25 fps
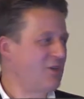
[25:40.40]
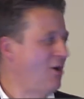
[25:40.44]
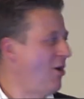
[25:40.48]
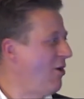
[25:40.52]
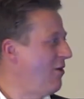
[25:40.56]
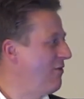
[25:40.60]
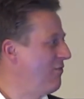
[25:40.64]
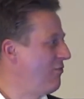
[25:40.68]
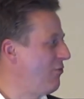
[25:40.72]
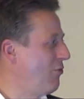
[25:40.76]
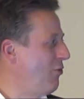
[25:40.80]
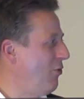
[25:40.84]
the
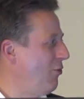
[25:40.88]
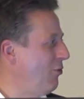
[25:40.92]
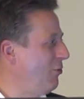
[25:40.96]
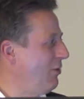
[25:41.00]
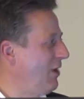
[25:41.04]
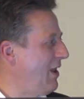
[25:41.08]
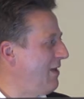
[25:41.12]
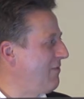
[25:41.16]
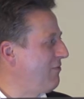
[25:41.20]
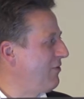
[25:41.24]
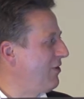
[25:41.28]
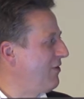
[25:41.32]
overall
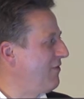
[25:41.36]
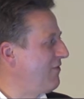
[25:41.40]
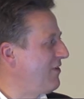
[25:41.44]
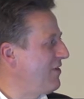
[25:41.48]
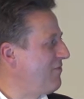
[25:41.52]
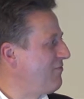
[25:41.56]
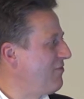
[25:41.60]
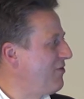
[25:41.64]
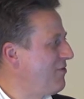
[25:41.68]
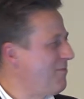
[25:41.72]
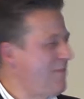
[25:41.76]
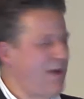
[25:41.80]
level of
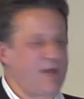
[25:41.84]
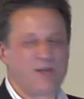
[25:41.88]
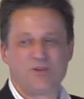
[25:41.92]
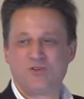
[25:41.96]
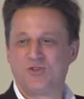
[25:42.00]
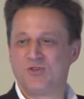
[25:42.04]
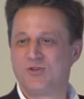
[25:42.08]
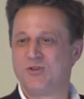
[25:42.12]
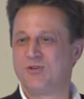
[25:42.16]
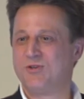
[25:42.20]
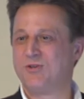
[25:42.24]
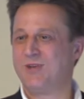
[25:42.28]

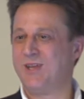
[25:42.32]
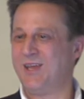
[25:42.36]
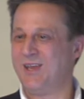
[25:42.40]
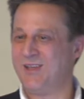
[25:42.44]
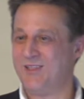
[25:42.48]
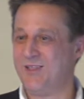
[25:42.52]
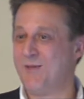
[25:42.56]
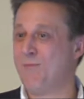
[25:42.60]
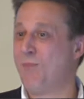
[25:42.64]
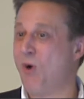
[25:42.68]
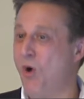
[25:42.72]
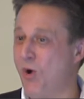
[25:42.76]
inflammation
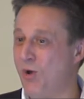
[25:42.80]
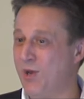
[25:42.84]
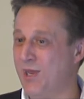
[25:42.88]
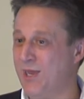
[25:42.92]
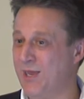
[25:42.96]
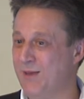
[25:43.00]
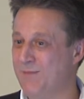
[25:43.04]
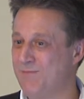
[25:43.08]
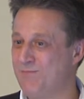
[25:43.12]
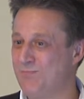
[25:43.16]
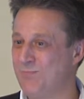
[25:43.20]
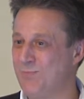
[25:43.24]
in the
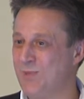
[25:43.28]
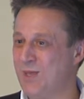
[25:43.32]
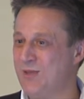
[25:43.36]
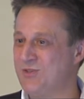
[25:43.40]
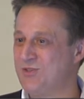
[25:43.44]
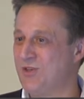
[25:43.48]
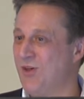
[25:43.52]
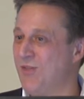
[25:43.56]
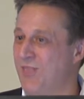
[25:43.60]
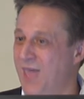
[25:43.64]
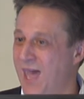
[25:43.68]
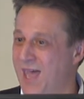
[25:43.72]
body.
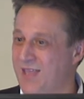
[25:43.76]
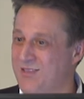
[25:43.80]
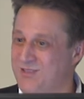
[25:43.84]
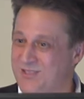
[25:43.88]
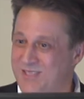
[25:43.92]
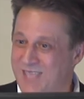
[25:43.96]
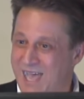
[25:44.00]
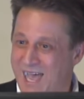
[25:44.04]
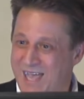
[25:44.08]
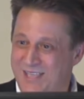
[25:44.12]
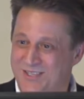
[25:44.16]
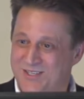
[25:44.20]
So
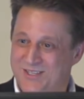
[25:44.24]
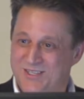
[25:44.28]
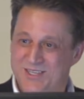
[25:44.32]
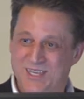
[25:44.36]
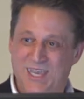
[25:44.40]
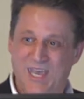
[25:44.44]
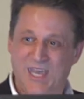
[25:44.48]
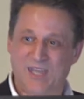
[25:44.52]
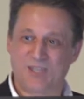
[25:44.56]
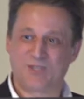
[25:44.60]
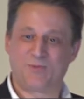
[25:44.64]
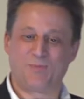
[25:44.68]
that's
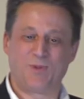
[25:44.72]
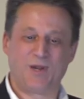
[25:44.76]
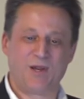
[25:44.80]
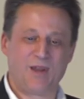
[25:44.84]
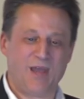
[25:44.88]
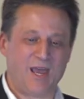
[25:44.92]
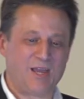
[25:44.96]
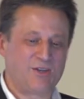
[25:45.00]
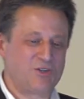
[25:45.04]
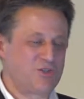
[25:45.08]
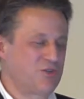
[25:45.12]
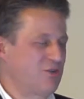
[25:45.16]
the
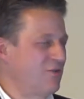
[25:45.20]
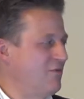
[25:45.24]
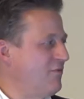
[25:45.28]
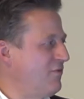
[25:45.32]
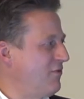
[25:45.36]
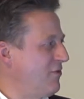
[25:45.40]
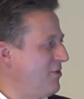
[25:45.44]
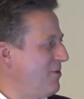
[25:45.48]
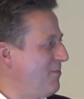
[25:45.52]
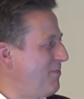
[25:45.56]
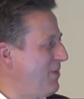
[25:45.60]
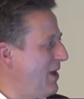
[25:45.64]
explanation
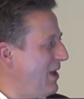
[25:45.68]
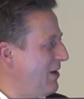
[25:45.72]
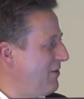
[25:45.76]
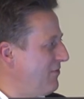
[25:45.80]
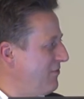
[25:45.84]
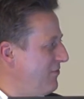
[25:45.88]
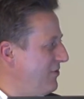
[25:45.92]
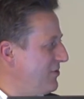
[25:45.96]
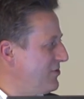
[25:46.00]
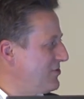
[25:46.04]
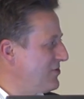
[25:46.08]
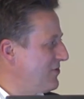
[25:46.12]
for the
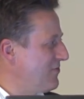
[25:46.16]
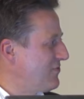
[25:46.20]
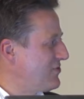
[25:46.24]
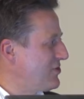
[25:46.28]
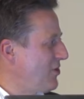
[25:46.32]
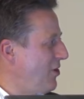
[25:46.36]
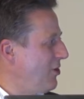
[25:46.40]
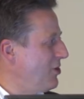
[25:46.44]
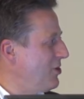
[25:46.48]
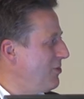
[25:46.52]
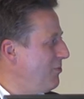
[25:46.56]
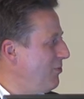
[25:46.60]
benefits of
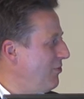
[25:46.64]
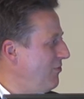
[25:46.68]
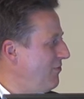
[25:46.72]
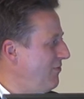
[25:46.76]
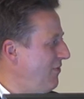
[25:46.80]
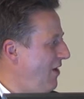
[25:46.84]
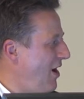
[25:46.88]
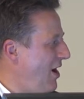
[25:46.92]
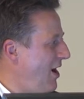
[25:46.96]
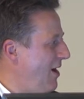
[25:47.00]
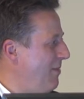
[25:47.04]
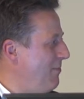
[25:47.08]
soluble
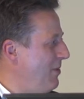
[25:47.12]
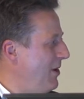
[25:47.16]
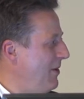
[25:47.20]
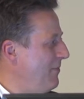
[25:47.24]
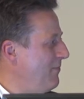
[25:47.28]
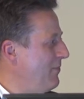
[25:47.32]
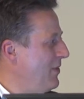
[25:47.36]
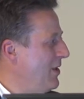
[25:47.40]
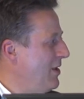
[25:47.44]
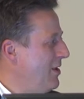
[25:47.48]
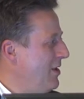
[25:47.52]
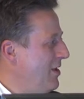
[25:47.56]
fibre.
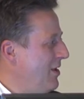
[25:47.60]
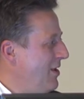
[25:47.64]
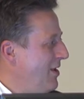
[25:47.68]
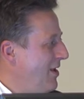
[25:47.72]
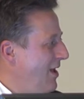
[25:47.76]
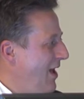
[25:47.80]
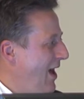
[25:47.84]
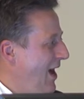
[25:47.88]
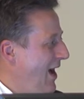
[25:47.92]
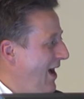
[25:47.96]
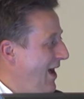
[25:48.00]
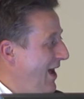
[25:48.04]

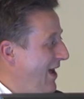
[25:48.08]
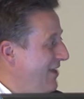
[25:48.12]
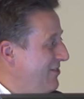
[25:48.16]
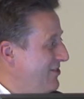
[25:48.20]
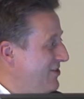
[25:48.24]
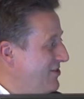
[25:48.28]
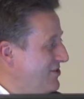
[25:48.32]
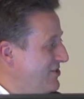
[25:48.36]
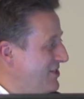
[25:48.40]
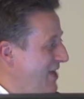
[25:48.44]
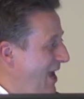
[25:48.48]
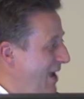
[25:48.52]
At
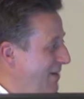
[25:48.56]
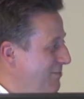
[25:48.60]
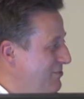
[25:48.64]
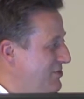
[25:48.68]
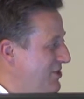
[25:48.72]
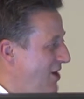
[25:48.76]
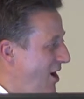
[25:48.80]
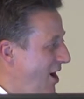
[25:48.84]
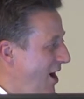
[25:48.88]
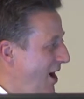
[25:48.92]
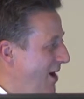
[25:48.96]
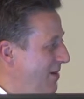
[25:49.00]
the same
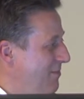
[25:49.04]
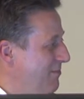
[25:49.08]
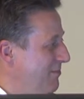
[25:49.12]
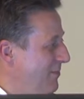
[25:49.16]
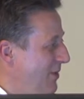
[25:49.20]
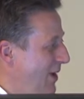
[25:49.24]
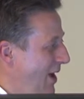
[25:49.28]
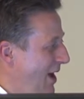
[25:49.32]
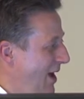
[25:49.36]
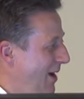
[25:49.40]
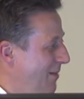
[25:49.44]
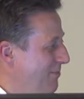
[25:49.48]

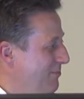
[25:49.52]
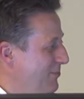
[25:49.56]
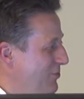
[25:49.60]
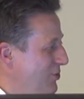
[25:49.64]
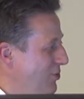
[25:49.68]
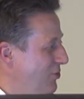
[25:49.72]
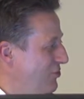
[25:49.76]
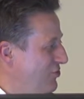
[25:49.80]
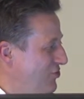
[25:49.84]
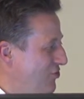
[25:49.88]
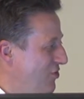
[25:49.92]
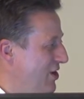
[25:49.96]
time,
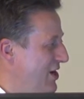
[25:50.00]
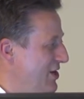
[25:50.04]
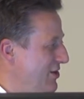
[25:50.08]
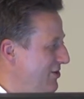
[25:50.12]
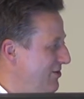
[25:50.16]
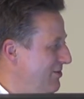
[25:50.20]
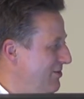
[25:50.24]
you treat,